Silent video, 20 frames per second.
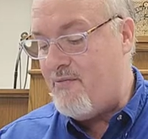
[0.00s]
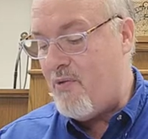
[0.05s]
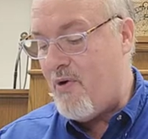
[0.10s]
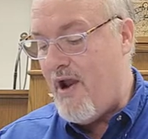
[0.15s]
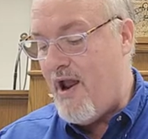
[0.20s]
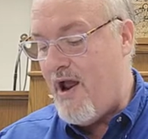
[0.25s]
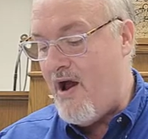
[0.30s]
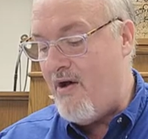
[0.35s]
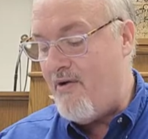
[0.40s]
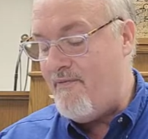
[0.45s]
and
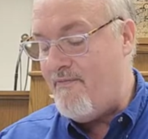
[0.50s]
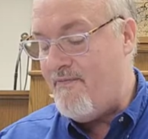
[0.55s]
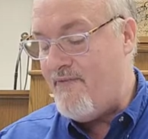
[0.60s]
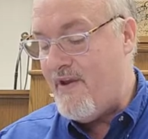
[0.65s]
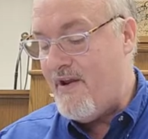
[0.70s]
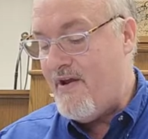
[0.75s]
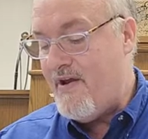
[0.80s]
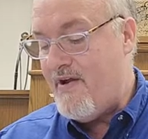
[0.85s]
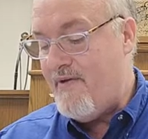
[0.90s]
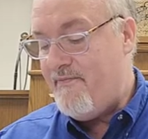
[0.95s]
Brown.
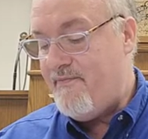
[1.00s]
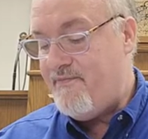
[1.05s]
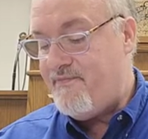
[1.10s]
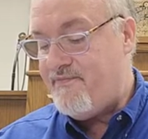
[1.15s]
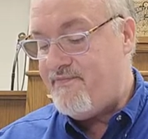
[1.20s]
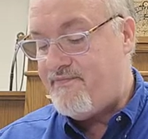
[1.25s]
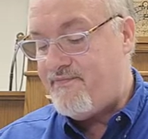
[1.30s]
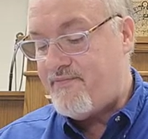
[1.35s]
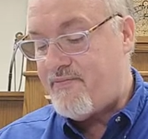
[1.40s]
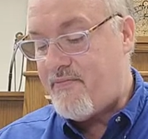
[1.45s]

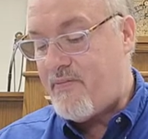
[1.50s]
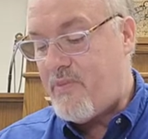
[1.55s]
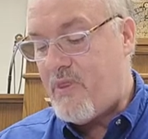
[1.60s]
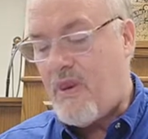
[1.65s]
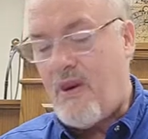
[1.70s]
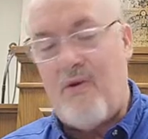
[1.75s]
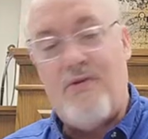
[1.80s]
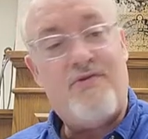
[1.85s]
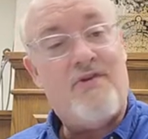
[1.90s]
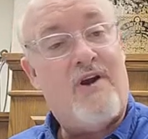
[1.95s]

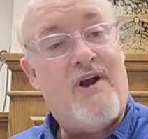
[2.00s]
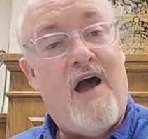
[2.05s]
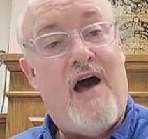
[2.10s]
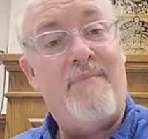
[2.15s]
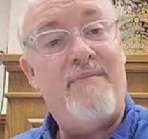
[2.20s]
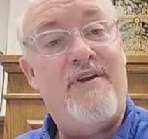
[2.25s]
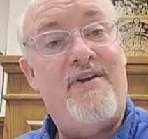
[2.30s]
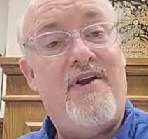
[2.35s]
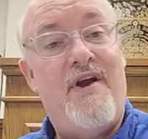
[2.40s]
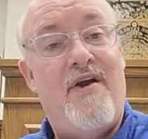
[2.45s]
It was a
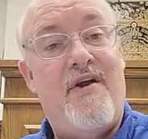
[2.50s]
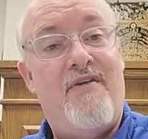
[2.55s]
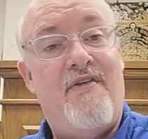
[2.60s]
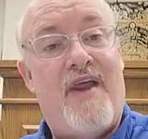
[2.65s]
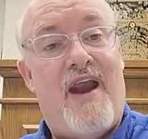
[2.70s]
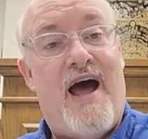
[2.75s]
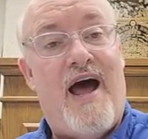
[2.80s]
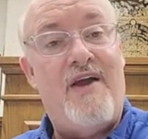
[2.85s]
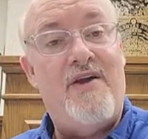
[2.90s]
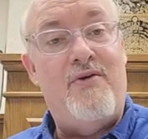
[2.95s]
commentary
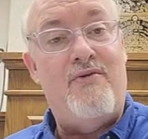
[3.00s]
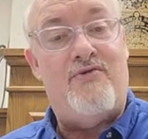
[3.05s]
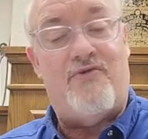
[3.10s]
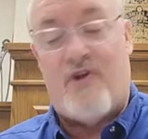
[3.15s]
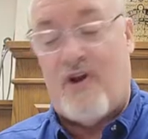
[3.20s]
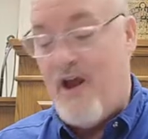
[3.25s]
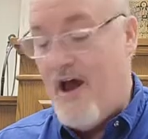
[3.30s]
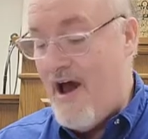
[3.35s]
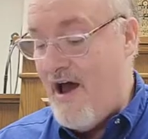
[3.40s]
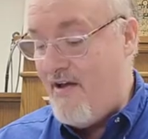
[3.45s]
that I use
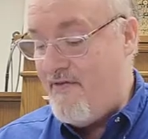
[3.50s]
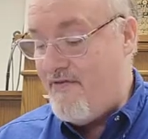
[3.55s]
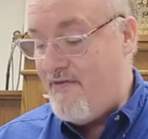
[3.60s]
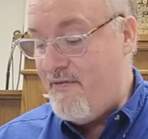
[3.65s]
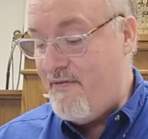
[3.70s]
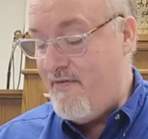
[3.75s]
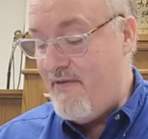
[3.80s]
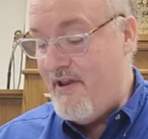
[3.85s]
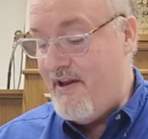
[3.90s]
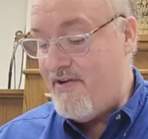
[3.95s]
a lot
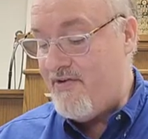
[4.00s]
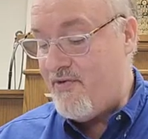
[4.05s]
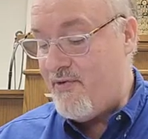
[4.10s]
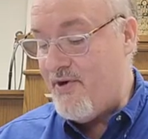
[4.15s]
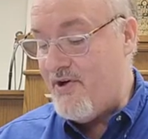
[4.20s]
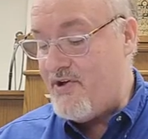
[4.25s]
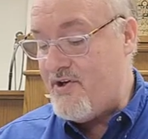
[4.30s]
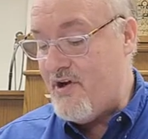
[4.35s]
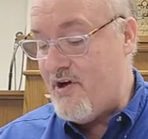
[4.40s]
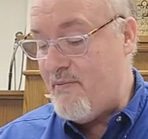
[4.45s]
from these
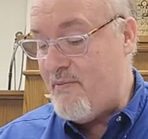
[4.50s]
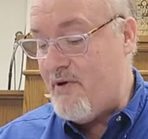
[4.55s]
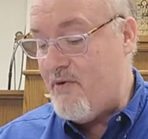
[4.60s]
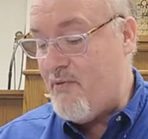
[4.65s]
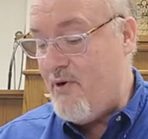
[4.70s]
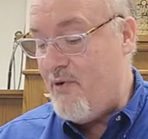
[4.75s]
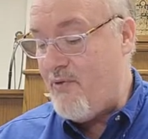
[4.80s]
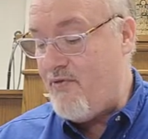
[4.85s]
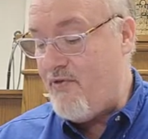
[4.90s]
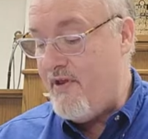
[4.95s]
three gentlemen
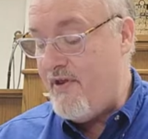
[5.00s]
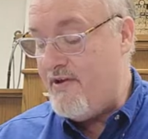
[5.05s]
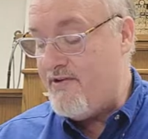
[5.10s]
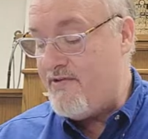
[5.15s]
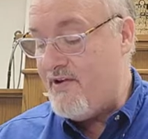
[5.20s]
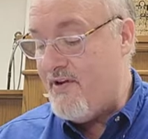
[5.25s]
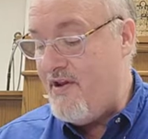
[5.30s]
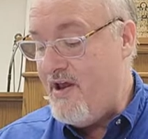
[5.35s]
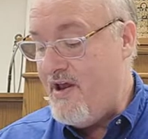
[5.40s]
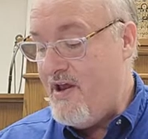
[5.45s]
wrote
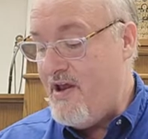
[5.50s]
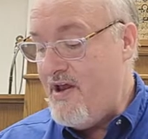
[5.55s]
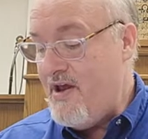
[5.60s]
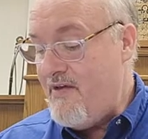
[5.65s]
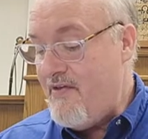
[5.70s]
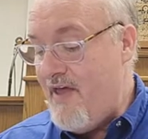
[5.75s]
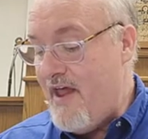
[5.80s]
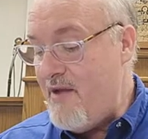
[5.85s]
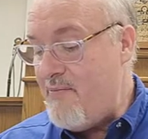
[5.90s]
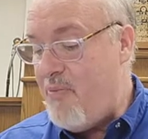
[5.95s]
this. And
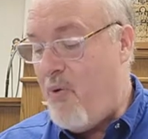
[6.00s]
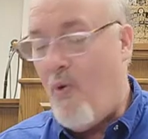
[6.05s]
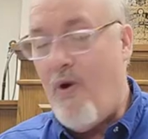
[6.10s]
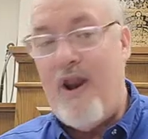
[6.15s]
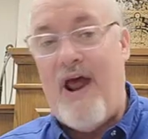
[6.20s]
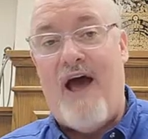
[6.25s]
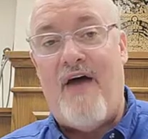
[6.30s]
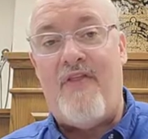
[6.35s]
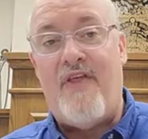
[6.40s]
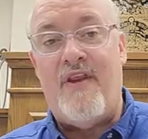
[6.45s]
they
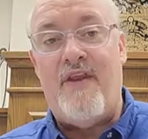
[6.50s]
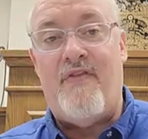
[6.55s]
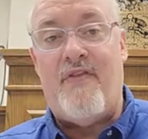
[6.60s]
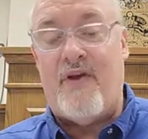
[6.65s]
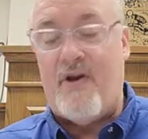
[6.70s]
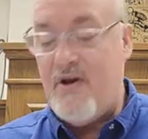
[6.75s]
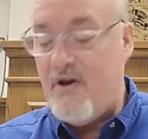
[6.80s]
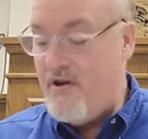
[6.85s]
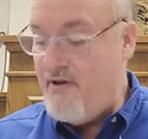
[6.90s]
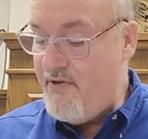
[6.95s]
point out that in
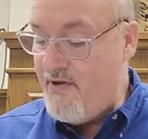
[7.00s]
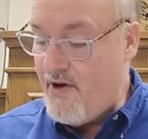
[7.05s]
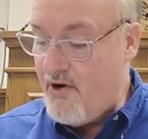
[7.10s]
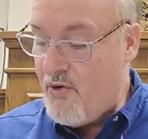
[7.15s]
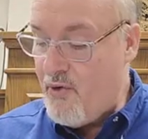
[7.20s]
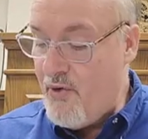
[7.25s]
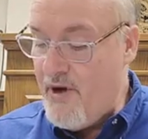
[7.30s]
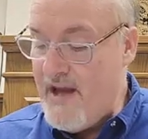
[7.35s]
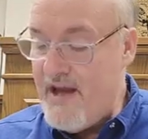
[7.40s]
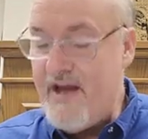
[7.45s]
the
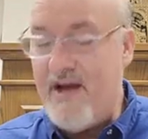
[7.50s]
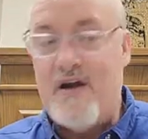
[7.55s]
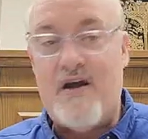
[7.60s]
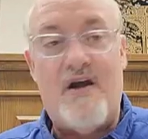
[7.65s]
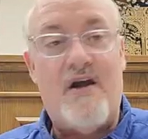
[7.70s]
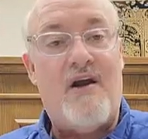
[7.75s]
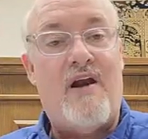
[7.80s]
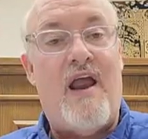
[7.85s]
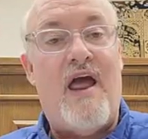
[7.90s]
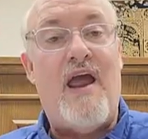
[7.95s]
Greek
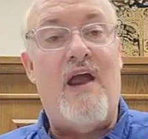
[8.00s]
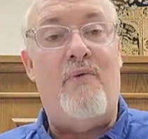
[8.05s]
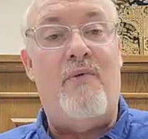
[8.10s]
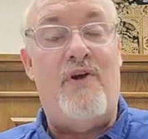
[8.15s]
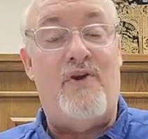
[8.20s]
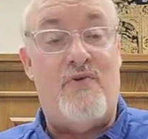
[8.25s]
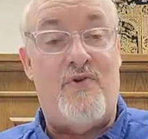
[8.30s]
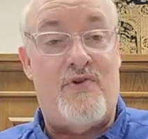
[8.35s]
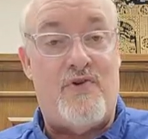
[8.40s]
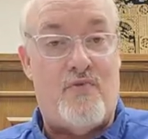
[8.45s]

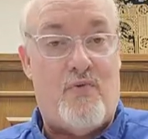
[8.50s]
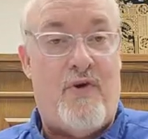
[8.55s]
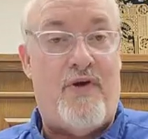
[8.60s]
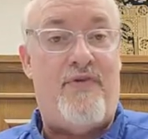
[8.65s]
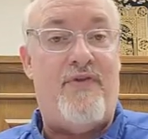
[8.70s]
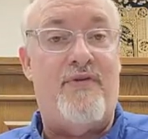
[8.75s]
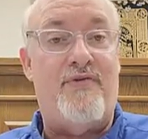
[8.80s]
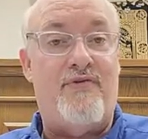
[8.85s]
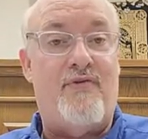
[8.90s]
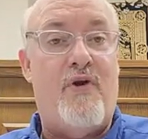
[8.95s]
language, which is
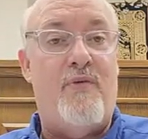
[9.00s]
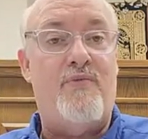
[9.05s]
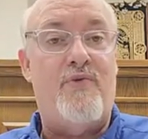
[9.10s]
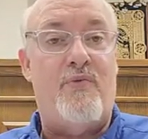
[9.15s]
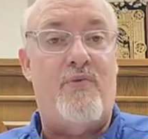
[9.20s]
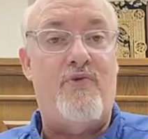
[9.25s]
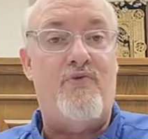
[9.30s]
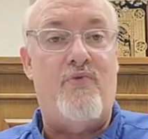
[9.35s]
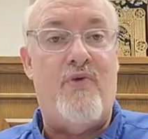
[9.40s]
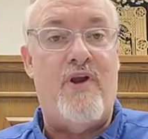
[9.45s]
what the
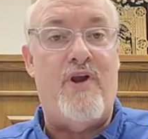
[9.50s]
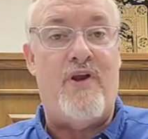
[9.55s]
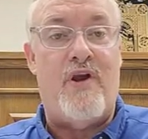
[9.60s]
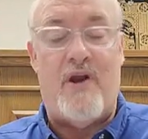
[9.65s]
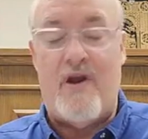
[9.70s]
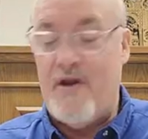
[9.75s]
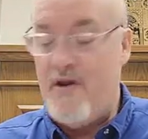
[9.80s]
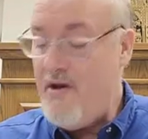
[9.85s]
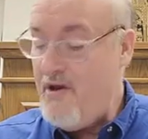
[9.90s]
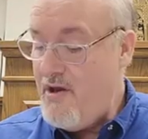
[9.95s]
scripture was written
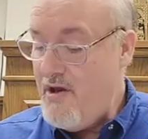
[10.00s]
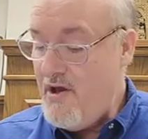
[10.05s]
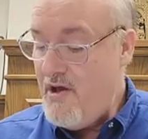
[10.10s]
in,